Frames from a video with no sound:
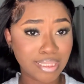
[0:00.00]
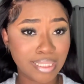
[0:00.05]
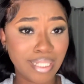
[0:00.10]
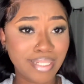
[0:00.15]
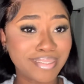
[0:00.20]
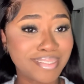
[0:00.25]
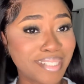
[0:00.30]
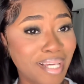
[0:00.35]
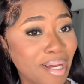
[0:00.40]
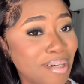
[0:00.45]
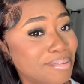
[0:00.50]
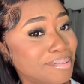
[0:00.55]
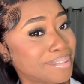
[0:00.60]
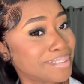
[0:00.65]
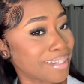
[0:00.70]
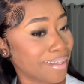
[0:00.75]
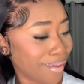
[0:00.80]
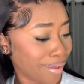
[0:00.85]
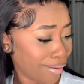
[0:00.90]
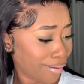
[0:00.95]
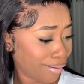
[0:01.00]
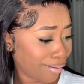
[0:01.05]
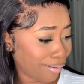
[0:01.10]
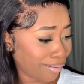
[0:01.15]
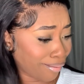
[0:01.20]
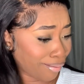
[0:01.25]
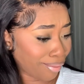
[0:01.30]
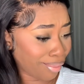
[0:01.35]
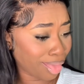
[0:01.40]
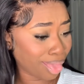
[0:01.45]
take down the
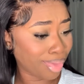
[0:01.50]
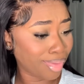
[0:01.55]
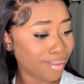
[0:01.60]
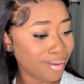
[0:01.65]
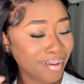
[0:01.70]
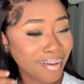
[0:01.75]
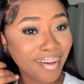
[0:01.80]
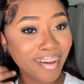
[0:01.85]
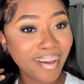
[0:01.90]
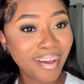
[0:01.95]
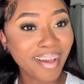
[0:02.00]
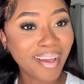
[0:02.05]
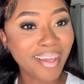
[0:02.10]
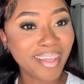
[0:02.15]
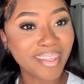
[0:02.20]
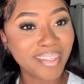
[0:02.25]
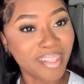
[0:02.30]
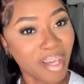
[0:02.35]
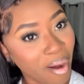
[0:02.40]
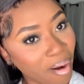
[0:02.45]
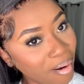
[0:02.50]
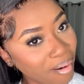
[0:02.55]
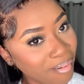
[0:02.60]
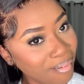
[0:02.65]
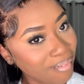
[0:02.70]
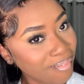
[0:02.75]
hair. Yo,